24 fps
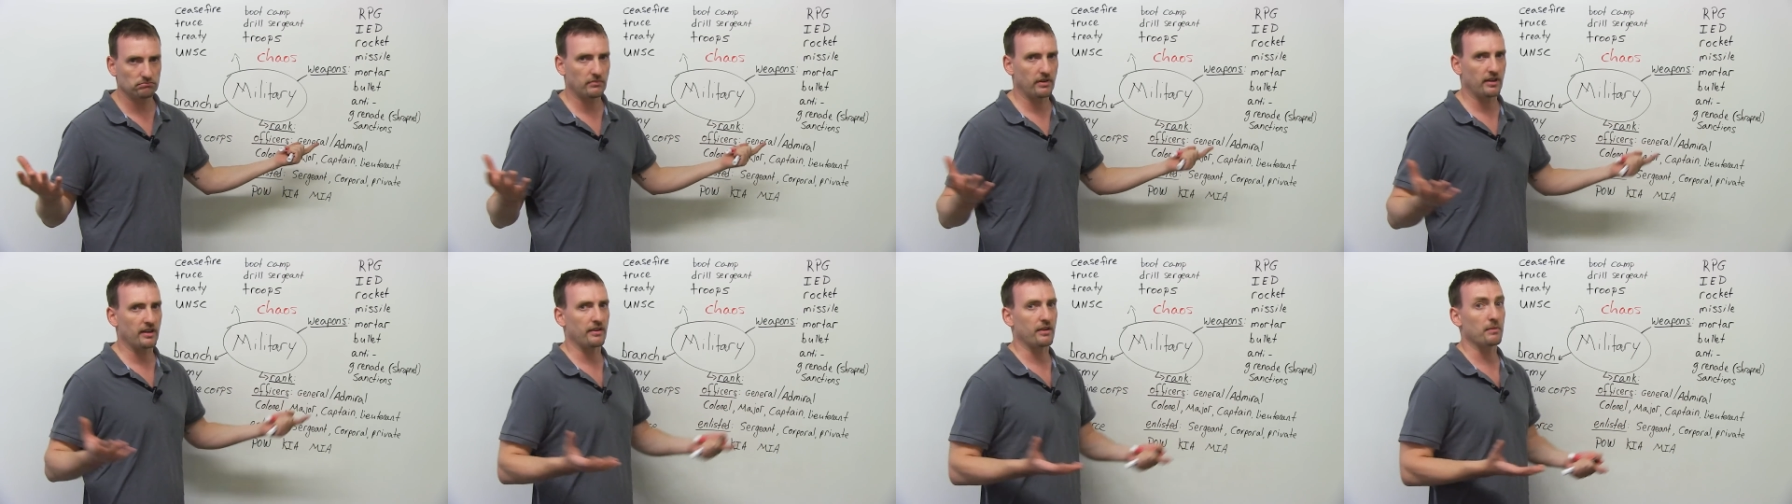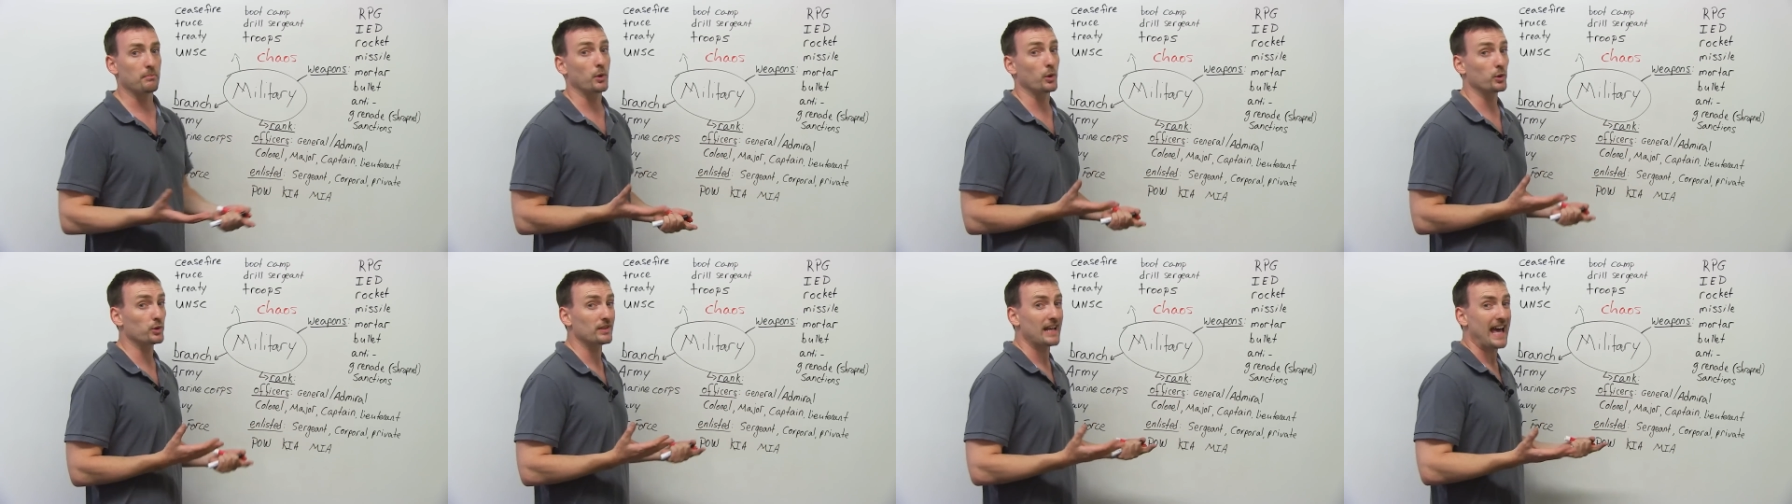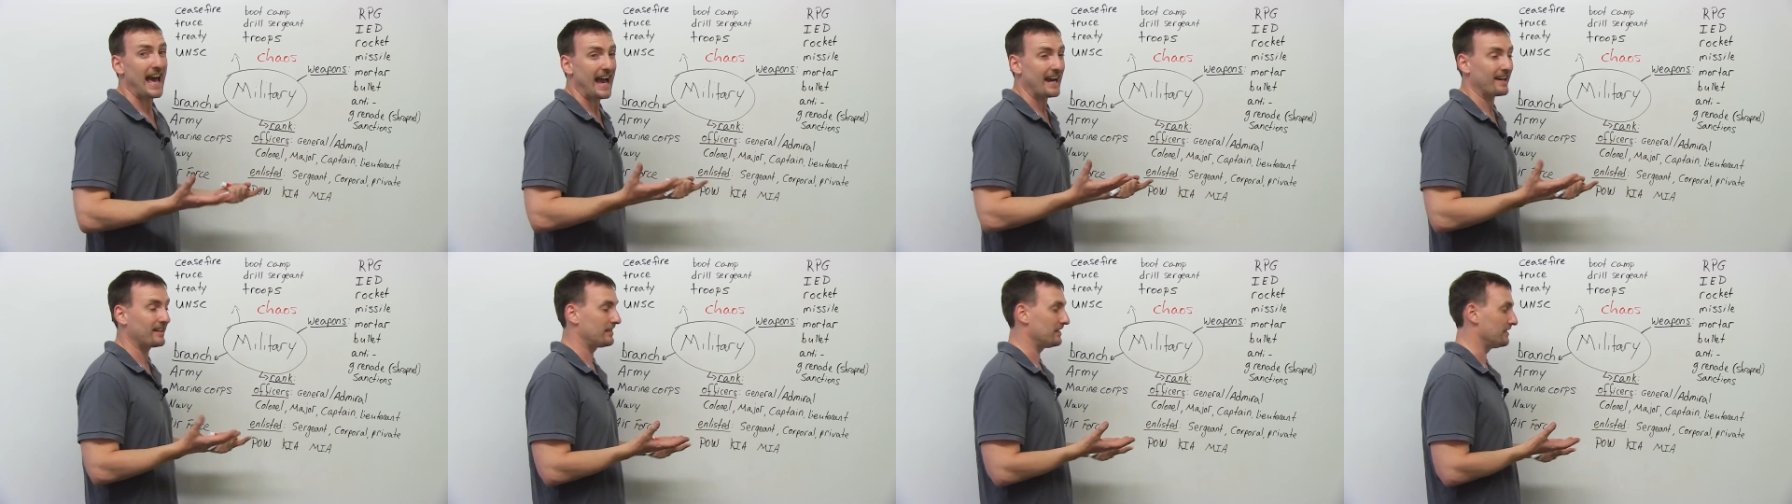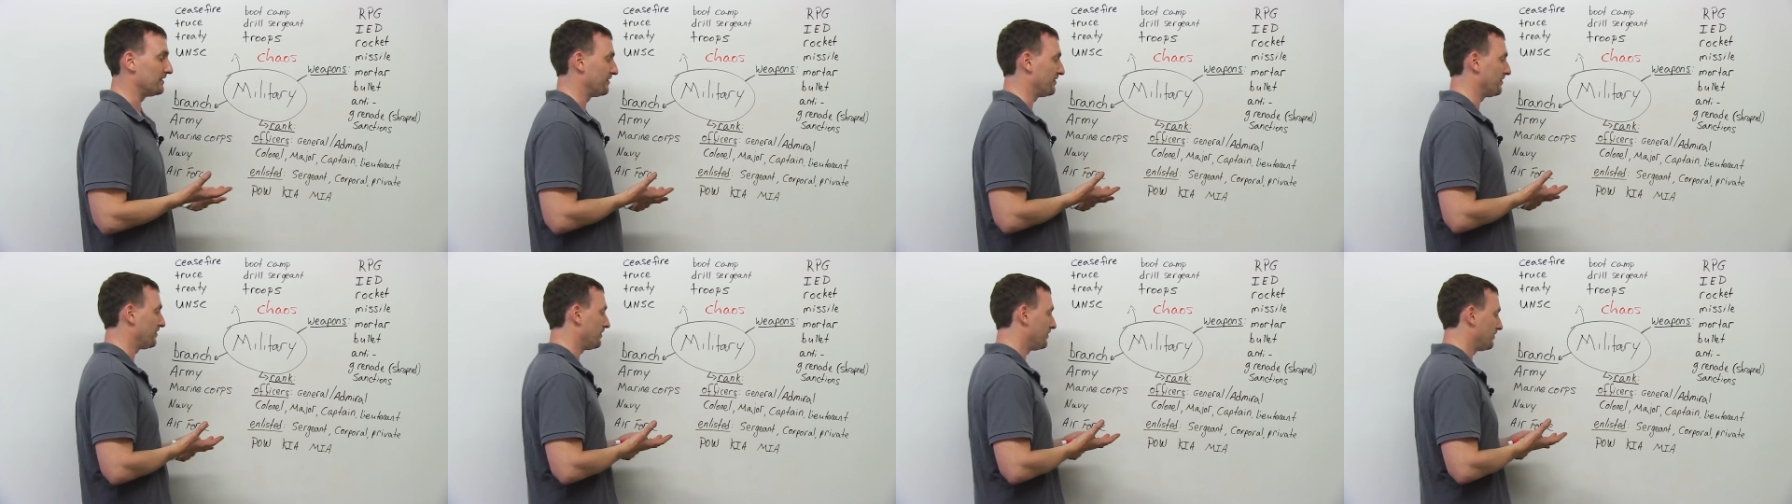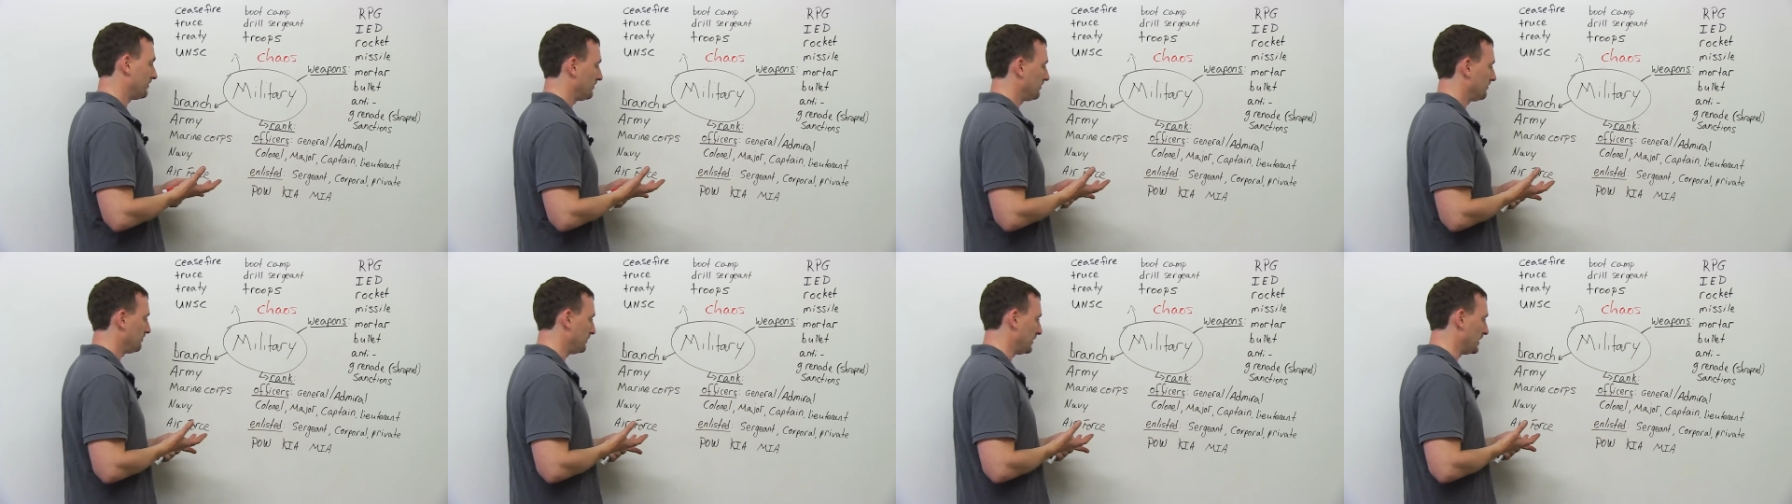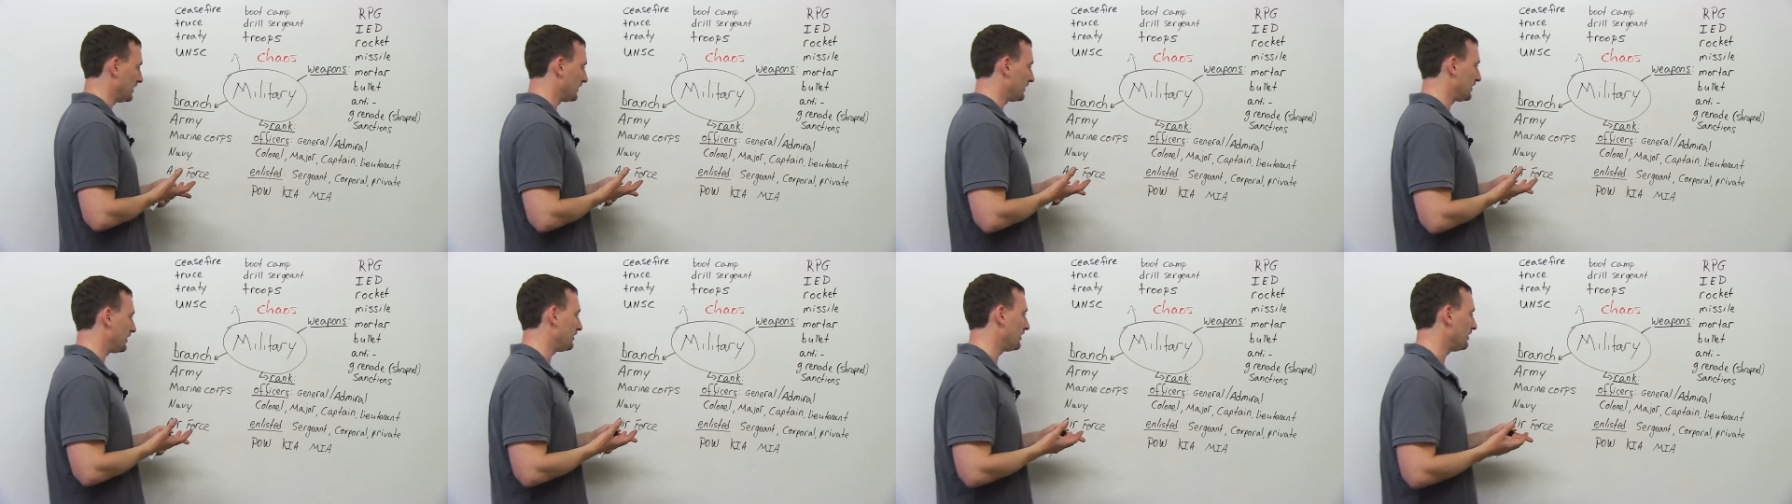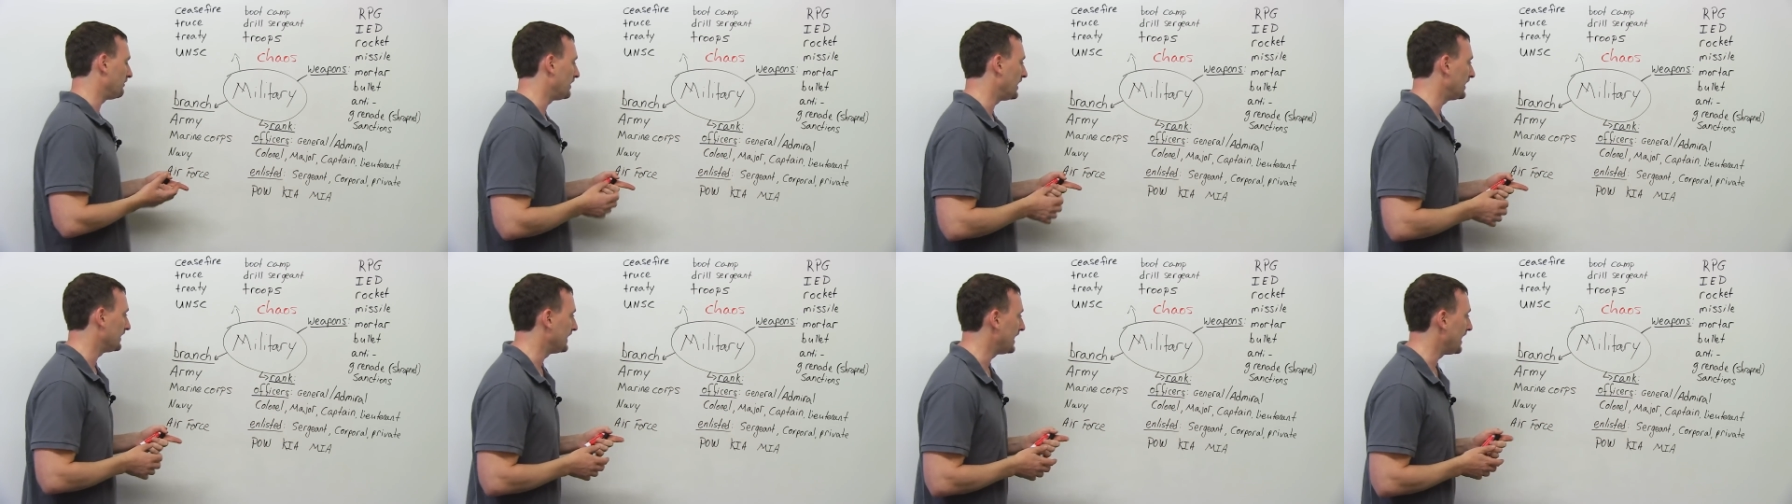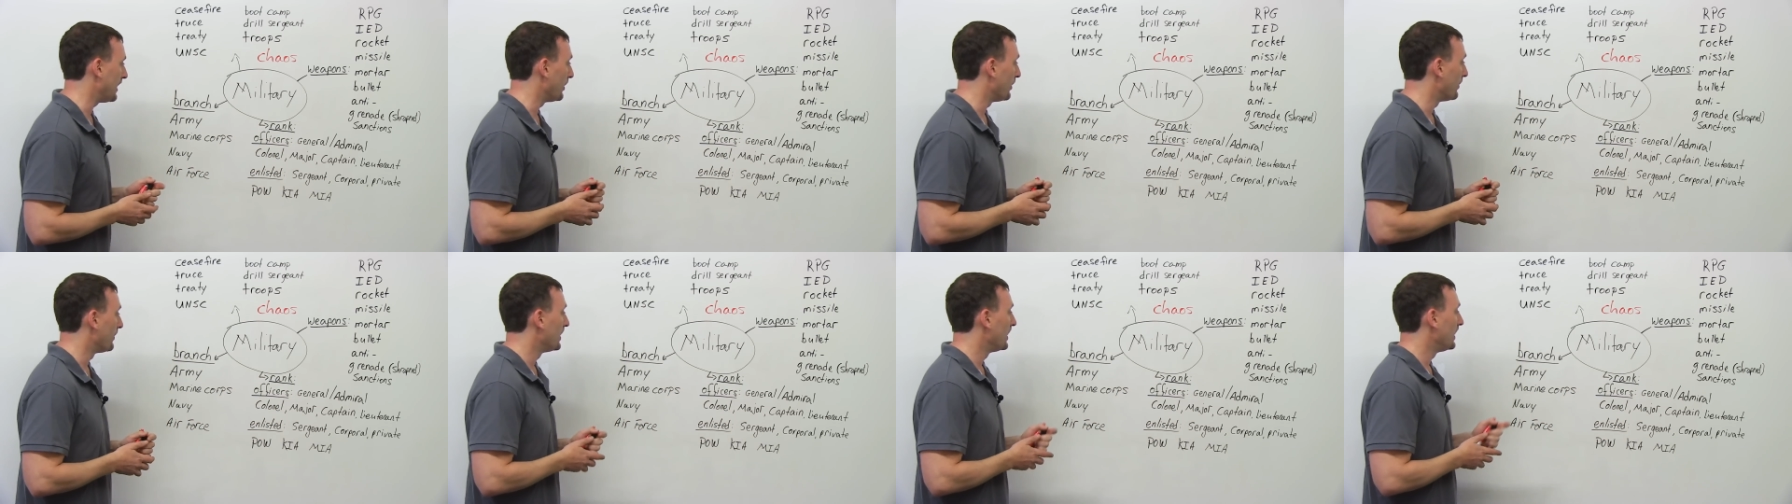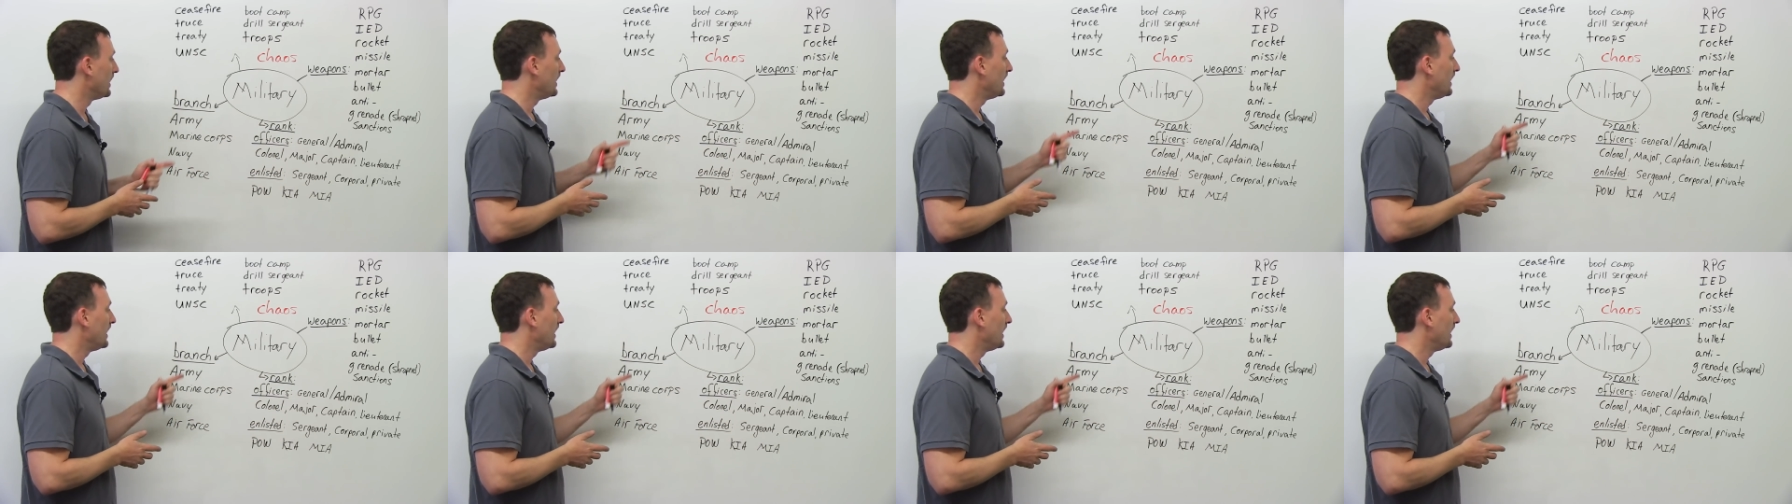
they're the most active military right now.